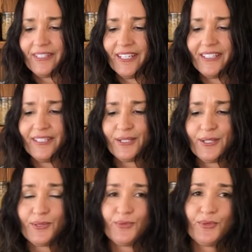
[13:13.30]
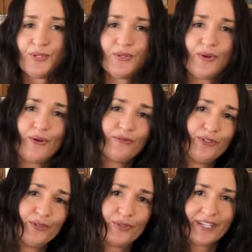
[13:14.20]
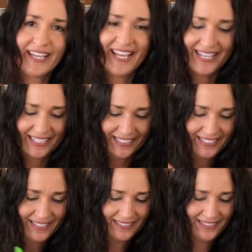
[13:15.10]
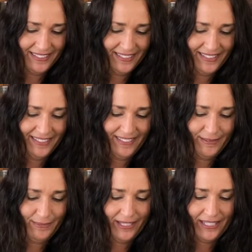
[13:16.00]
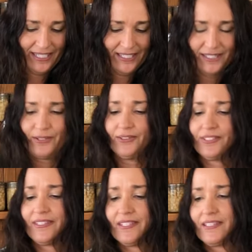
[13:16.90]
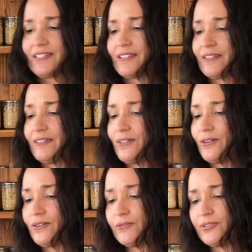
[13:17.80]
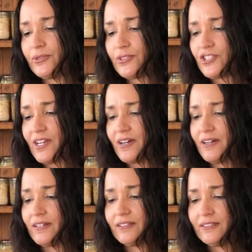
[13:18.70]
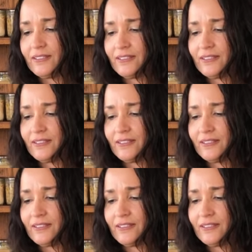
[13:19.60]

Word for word: Get the excess water off your canning lid. Place it on the center of your jar.